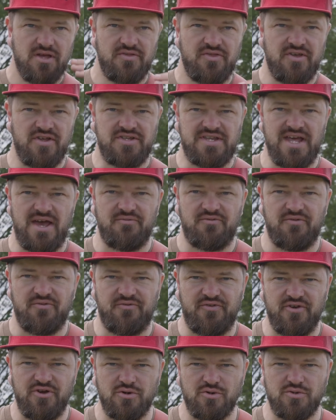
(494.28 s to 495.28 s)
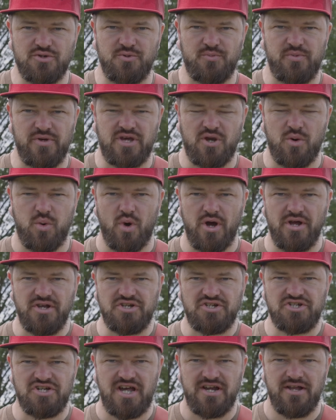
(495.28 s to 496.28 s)
the depth of field would be
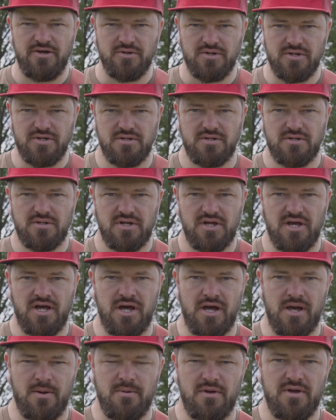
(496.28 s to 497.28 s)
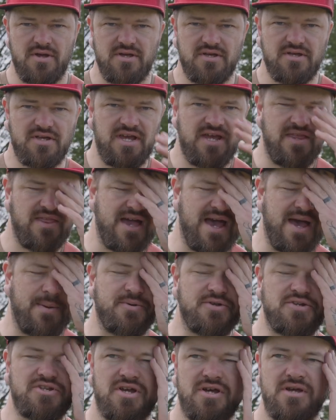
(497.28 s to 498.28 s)
quite shallow in the
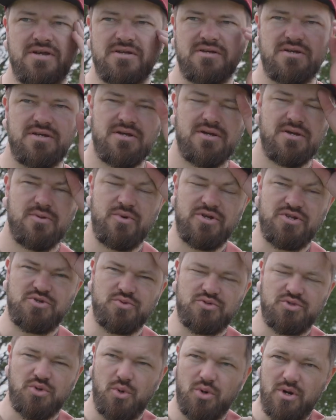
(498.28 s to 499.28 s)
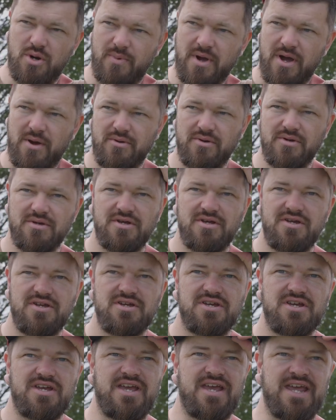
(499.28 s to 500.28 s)
aperture, which we'll talk about
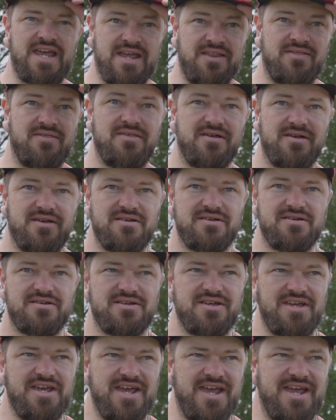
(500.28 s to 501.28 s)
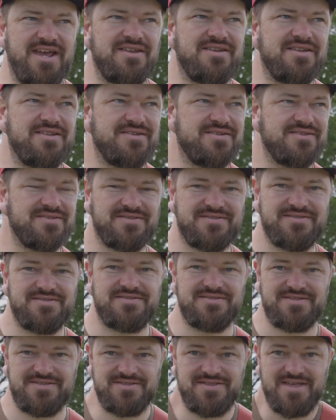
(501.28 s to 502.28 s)
in the
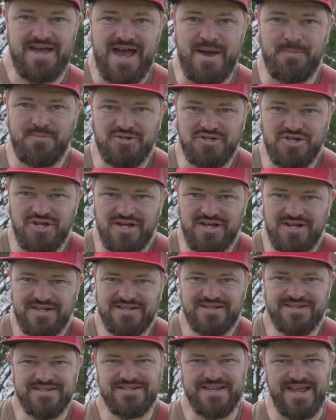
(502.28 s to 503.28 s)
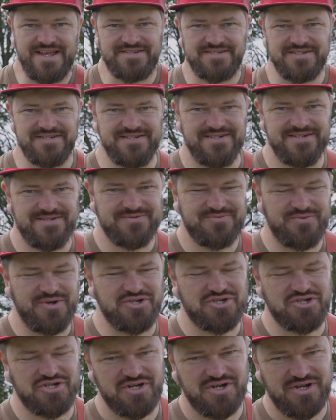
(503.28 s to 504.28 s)
aperture lesson,
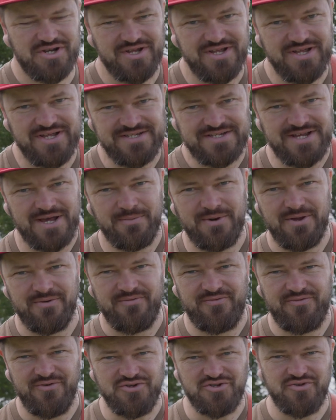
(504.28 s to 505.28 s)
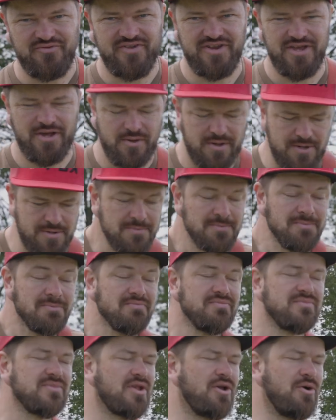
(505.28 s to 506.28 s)
which is coming on a future video.
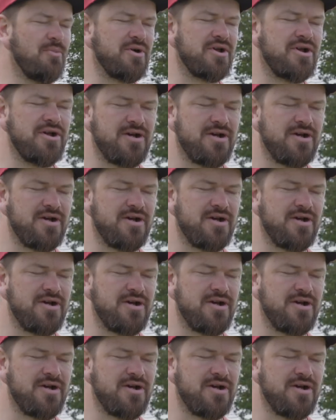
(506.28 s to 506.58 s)
Oh my